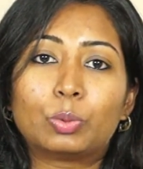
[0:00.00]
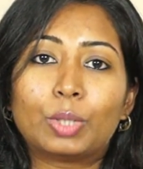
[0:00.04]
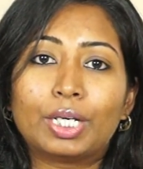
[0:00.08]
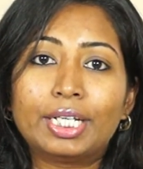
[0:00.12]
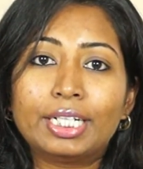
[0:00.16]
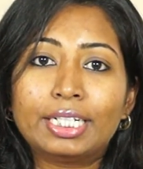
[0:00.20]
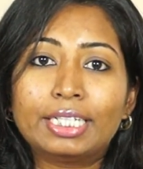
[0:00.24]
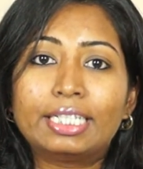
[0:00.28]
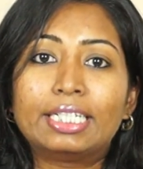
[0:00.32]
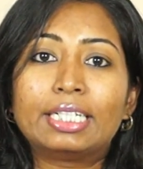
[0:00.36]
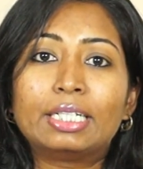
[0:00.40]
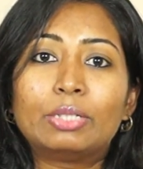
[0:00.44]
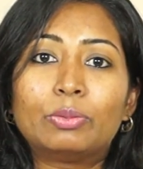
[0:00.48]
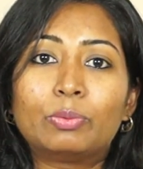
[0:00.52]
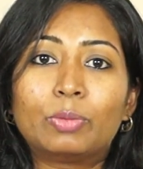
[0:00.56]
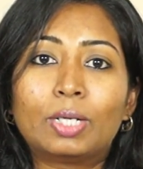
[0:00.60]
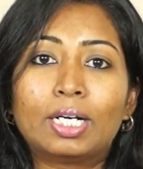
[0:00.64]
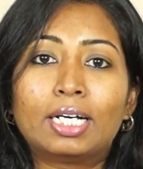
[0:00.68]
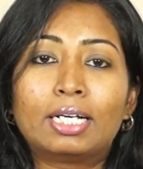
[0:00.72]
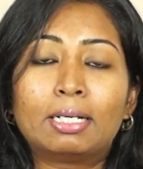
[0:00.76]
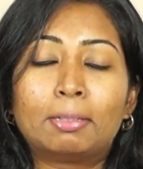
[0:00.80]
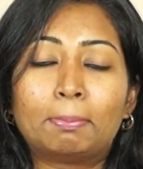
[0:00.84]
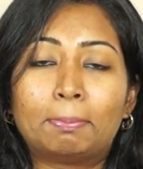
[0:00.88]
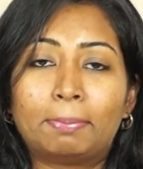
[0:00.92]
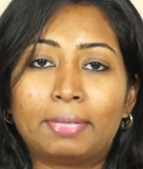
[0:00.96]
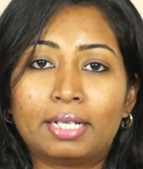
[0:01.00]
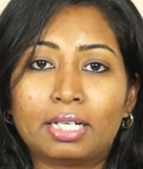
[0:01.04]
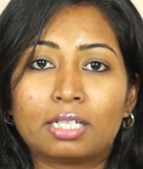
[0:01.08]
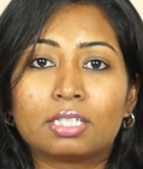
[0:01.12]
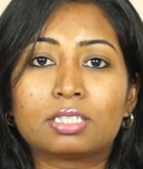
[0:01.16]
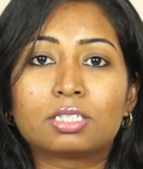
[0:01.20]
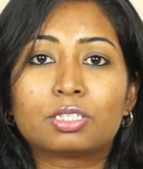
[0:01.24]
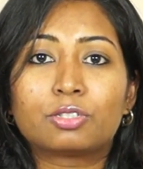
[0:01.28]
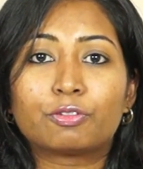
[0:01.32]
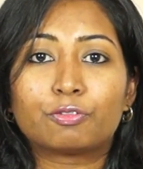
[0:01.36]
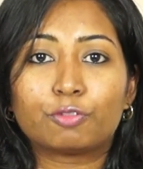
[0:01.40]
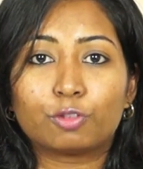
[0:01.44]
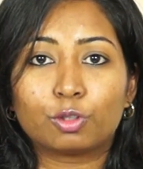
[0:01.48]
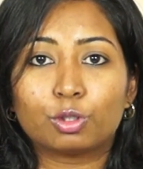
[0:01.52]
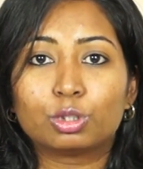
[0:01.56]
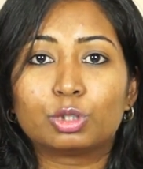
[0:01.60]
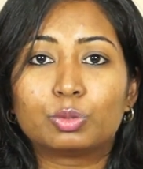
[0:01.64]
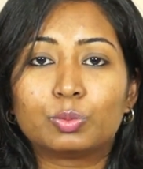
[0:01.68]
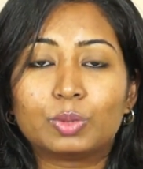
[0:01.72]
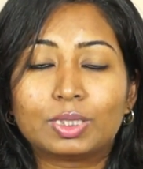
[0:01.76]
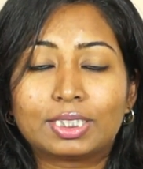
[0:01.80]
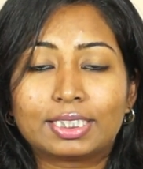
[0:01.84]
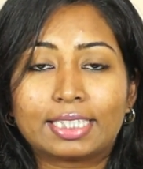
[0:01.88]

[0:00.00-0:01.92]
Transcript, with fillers: twenty-one best foods